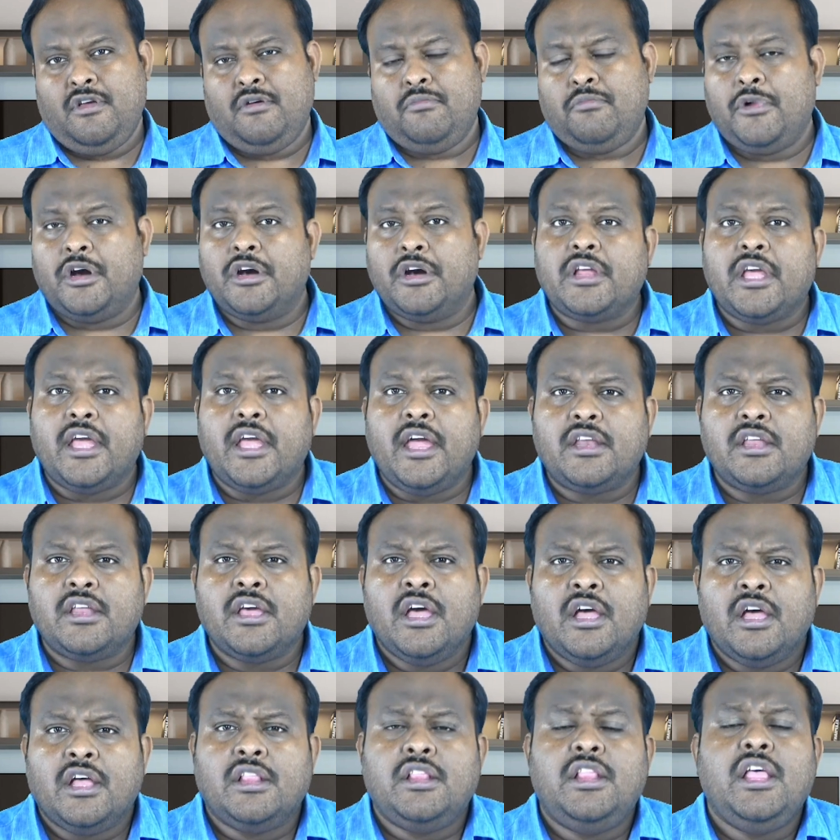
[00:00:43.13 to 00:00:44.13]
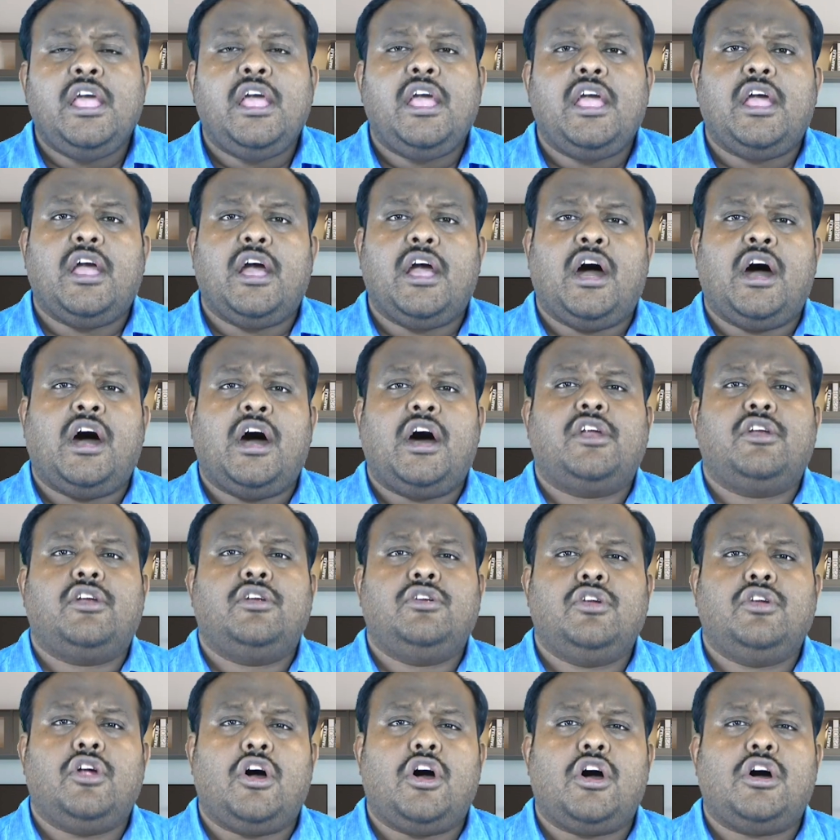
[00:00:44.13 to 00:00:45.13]
But yet they are
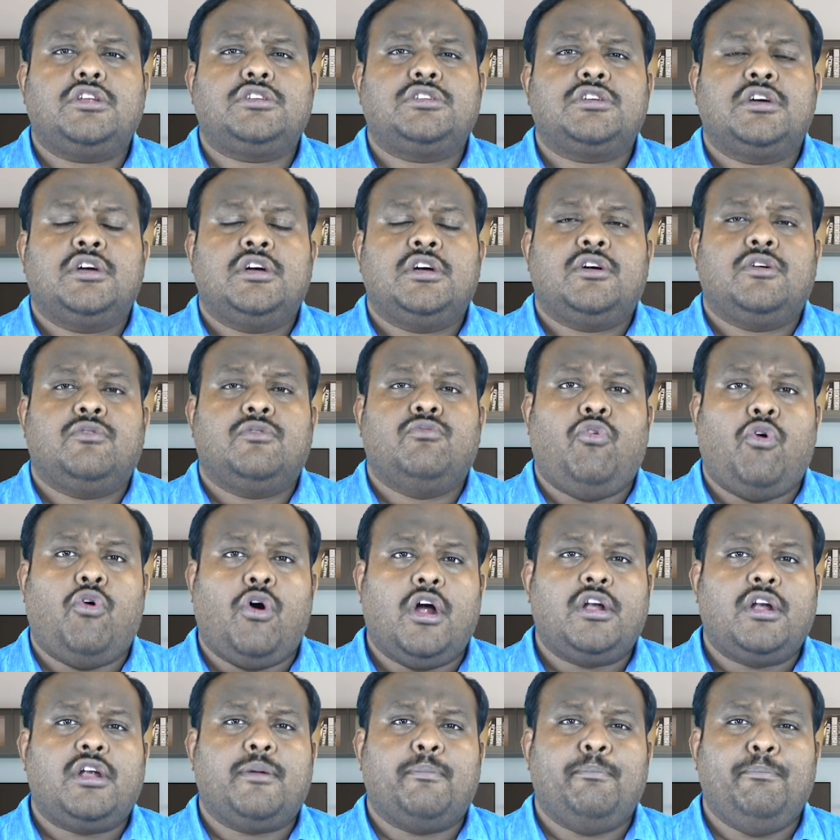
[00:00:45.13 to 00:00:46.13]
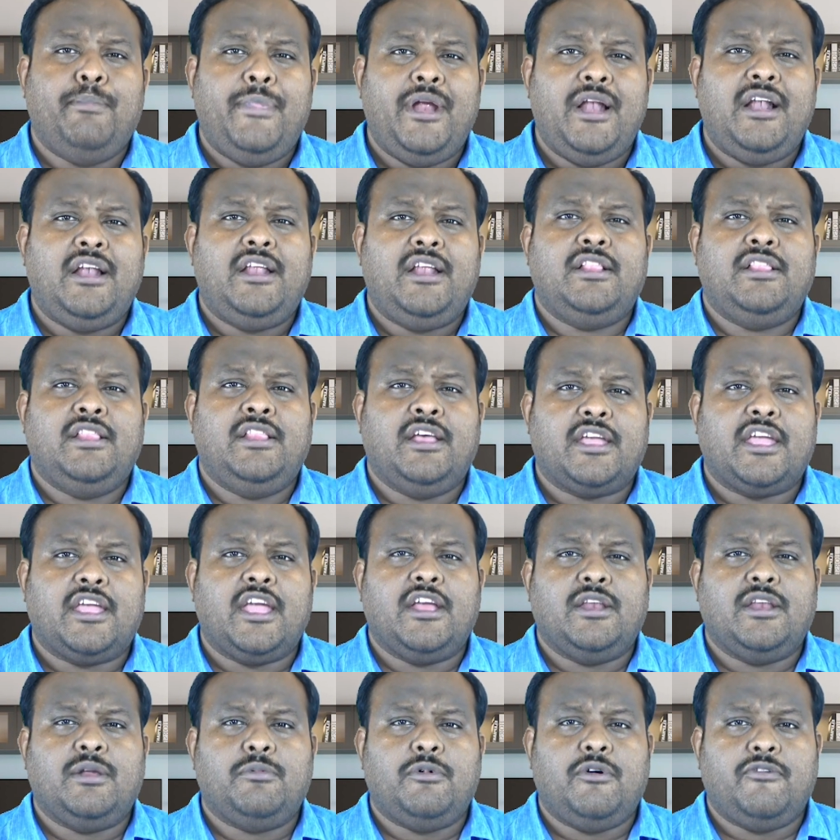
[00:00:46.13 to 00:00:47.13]
not what build the
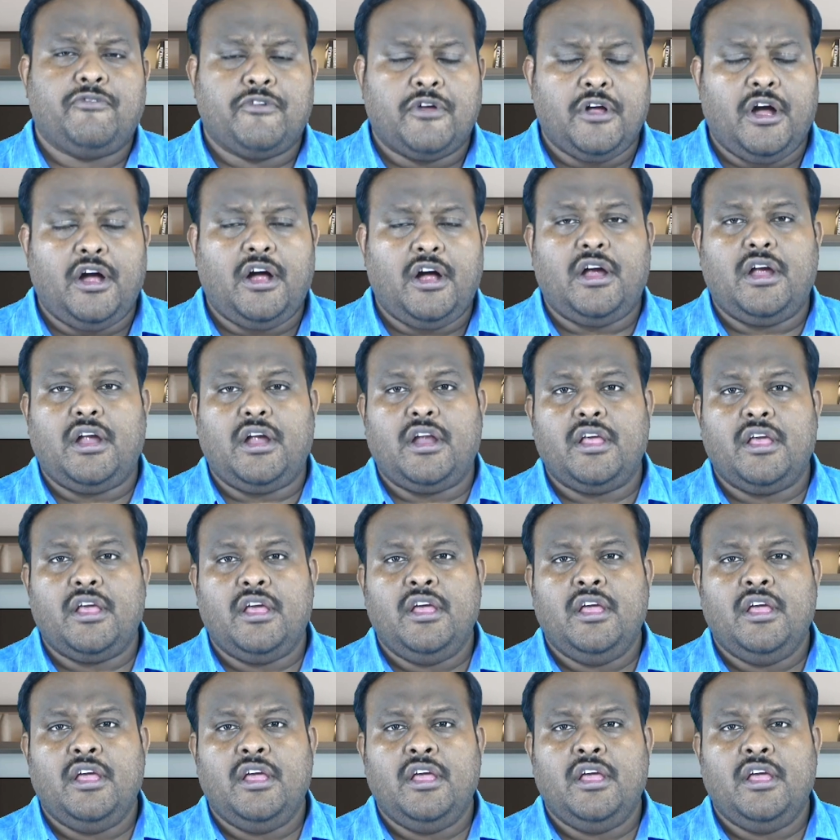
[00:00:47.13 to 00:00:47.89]
kingdom of God.